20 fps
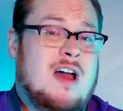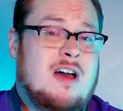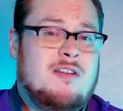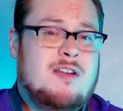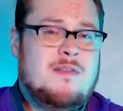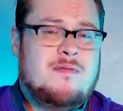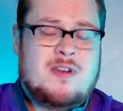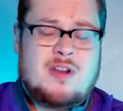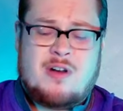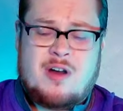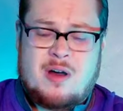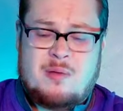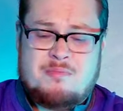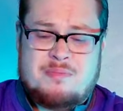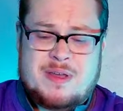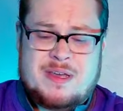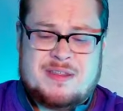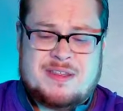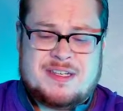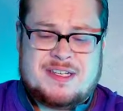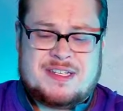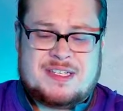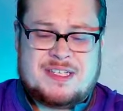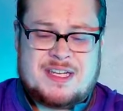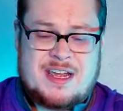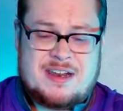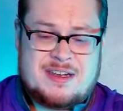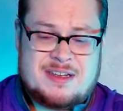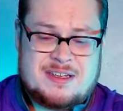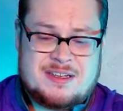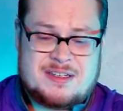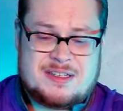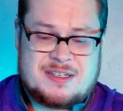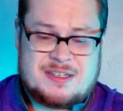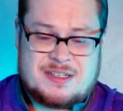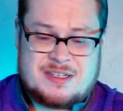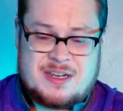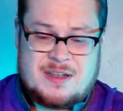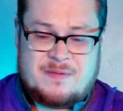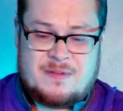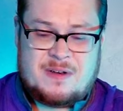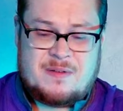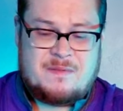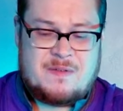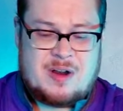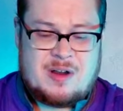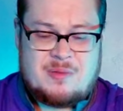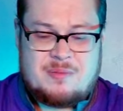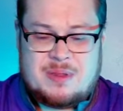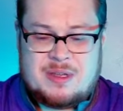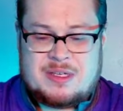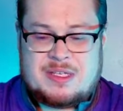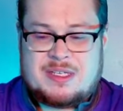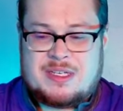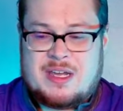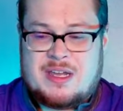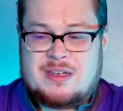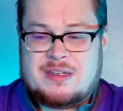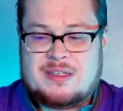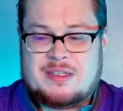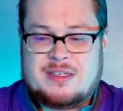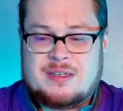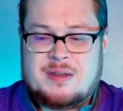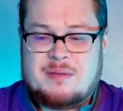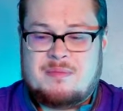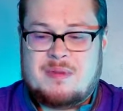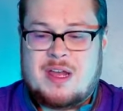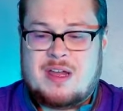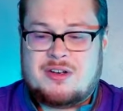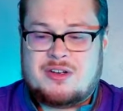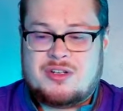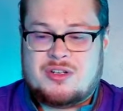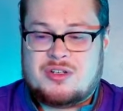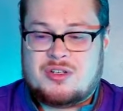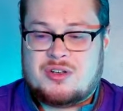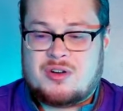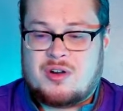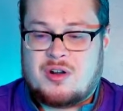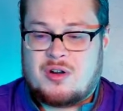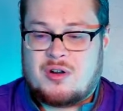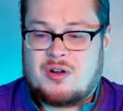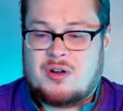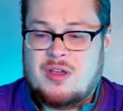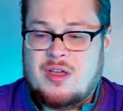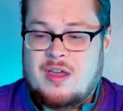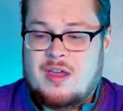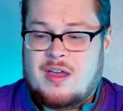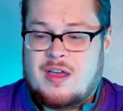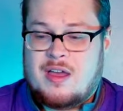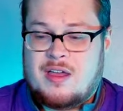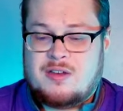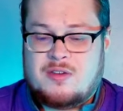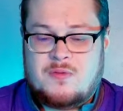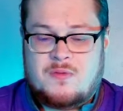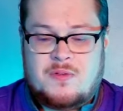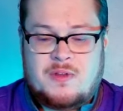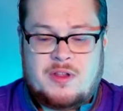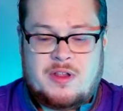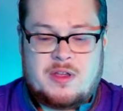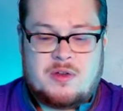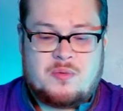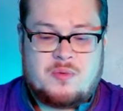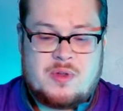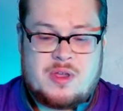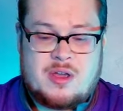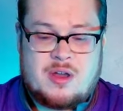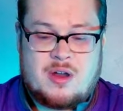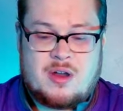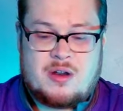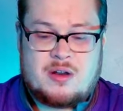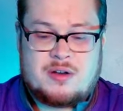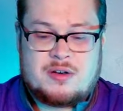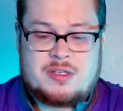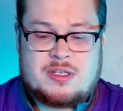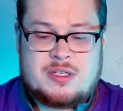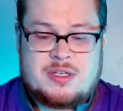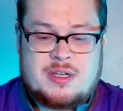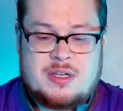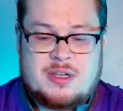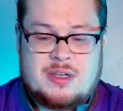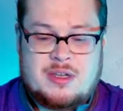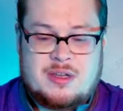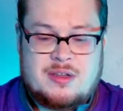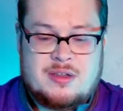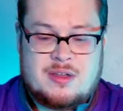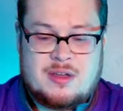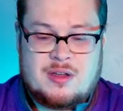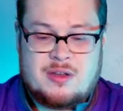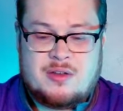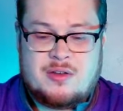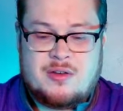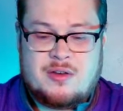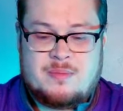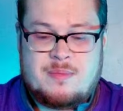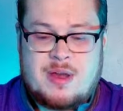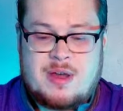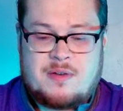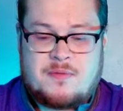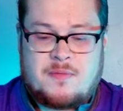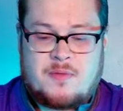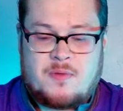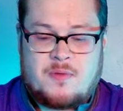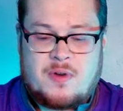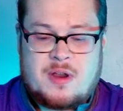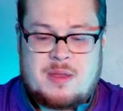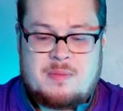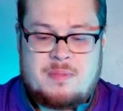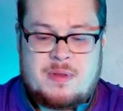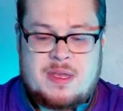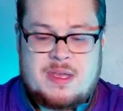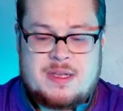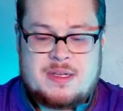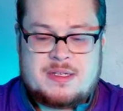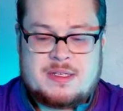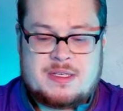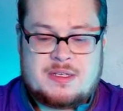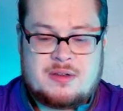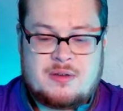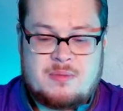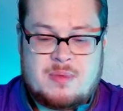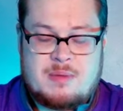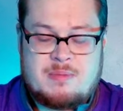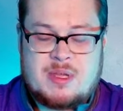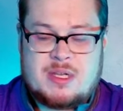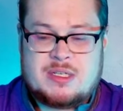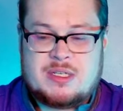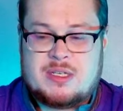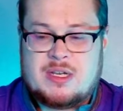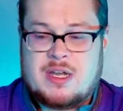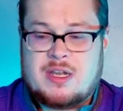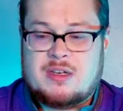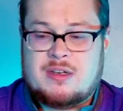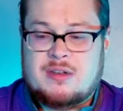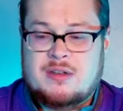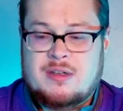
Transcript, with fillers: I don't even know how big this set is. Is it even a very big set? I'm not sure. I do feel like we are seeing a good amount of repeats, so maybe it's not